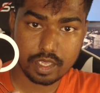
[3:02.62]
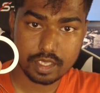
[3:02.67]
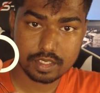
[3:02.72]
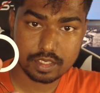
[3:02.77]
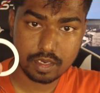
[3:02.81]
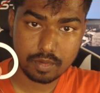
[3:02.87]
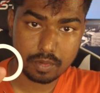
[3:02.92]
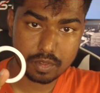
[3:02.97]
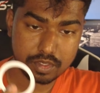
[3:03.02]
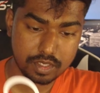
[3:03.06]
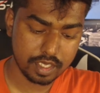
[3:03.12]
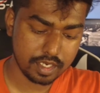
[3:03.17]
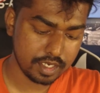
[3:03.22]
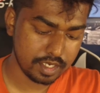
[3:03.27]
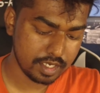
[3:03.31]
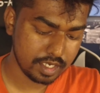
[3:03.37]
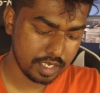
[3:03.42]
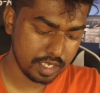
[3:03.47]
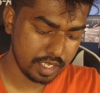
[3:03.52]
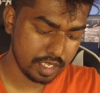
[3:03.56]
has
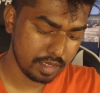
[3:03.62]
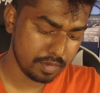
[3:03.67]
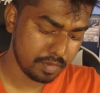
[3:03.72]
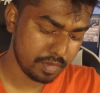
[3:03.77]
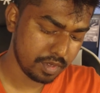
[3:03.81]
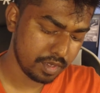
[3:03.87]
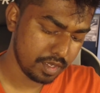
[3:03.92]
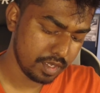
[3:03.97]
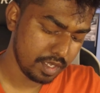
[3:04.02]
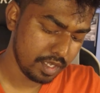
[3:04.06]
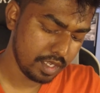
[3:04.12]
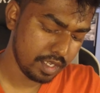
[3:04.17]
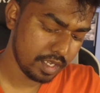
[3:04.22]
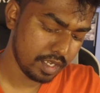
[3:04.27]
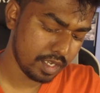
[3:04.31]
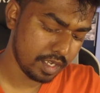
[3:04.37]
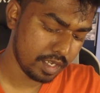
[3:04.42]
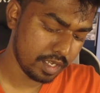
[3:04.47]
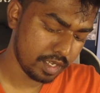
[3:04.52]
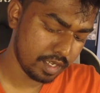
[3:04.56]
double-sided tape,
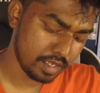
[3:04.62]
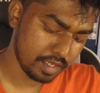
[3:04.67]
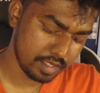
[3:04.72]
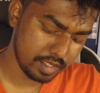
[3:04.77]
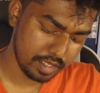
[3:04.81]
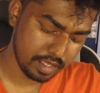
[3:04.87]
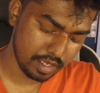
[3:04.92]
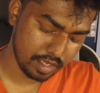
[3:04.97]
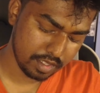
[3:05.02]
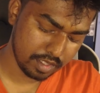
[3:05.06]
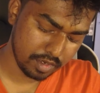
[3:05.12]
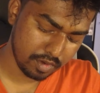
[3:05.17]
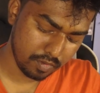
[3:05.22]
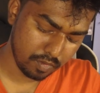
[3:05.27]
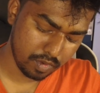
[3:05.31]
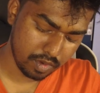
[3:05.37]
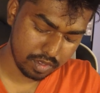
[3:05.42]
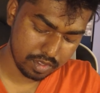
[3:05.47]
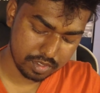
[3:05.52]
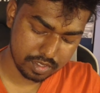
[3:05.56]
the other
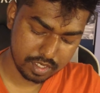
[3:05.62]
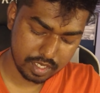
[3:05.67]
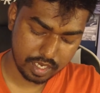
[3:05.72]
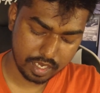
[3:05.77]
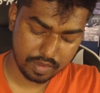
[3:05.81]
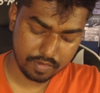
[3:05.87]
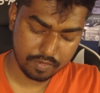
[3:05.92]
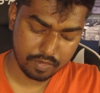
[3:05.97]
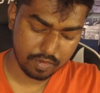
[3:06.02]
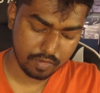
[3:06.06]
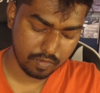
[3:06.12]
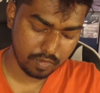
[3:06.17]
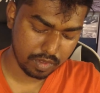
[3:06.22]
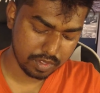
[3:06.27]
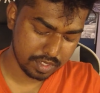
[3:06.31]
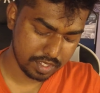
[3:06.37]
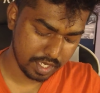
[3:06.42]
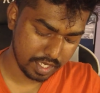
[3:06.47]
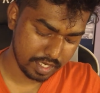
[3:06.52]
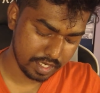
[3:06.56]
ones have
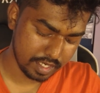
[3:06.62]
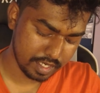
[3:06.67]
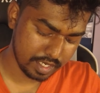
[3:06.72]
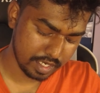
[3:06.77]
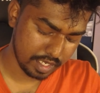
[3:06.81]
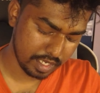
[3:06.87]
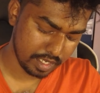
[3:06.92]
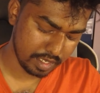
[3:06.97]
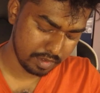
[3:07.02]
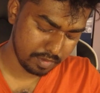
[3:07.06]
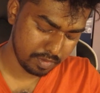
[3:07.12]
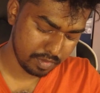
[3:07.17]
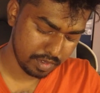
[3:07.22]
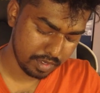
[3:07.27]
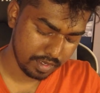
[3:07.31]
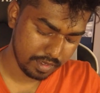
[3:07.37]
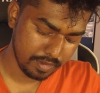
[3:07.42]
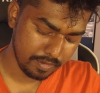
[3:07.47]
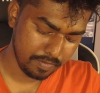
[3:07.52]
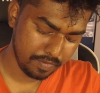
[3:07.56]
one-sided tape,
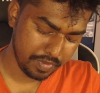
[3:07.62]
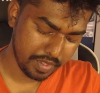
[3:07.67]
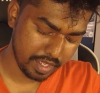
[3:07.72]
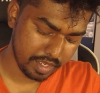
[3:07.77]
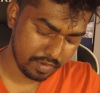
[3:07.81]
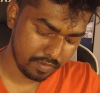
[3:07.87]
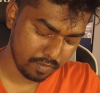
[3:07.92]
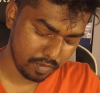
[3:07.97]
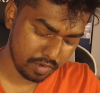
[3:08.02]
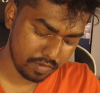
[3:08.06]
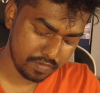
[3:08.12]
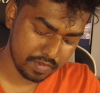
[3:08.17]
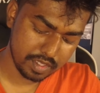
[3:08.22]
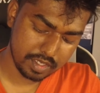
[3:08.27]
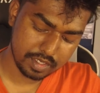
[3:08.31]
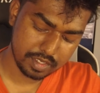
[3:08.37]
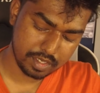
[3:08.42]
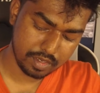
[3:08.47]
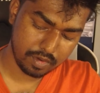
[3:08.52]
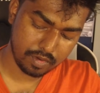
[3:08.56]
and one of
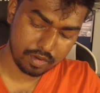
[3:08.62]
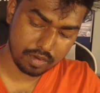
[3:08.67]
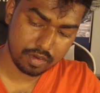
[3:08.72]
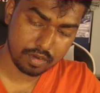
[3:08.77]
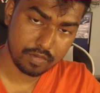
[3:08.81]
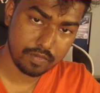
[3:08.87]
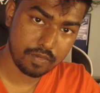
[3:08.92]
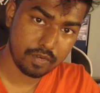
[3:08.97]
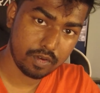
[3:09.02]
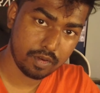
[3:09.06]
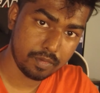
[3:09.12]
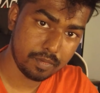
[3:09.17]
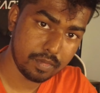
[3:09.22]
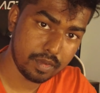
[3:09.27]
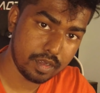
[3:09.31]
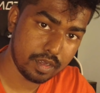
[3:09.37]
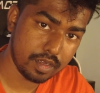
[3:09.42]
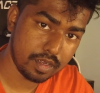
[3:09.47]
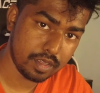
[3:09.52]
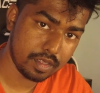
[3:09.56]
these are from
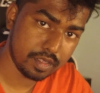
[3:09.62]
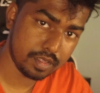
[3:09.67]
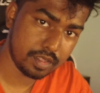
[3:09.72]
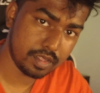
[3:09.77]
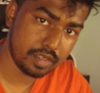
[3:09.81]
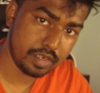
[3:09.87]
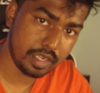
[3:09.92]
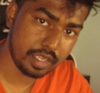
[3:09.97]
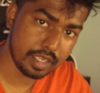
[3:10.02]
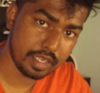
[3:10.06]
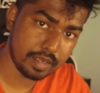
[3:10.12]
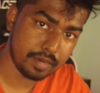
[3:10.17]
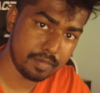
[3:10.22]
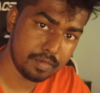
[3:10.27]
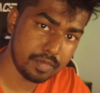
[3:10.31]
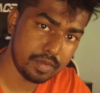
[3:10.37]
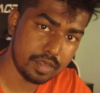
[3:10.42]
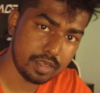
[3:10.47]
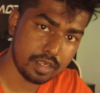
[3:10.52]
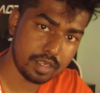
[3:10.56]
3M,
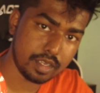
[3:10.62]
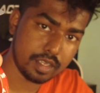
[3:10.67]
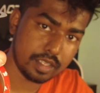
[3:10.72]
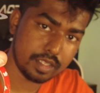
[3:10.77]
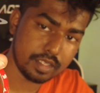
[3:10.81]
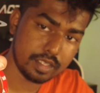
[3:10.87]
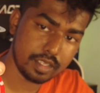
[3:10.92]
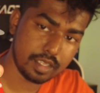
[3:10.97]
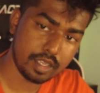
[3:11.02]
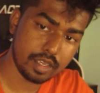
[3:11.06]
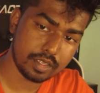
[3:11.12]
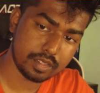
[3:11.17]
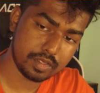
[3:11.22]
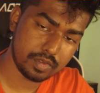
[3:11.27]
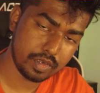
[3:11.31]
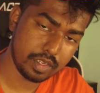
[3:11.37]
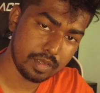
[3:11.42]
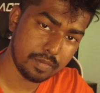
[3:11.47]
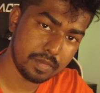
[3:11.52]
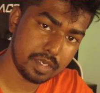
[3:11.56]
got
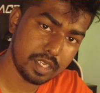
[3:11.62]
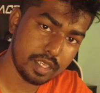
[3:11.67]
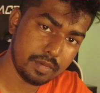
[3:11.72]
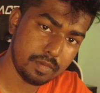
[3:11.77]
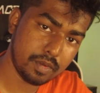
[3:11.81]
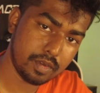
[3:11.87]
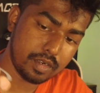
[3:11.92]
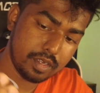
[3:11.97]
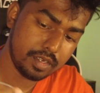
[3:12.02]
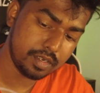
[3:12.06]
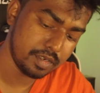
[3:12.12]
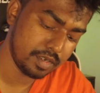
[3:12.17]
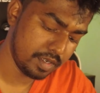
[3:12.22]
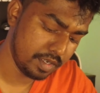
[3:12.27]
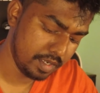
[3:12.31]
3M tape on it.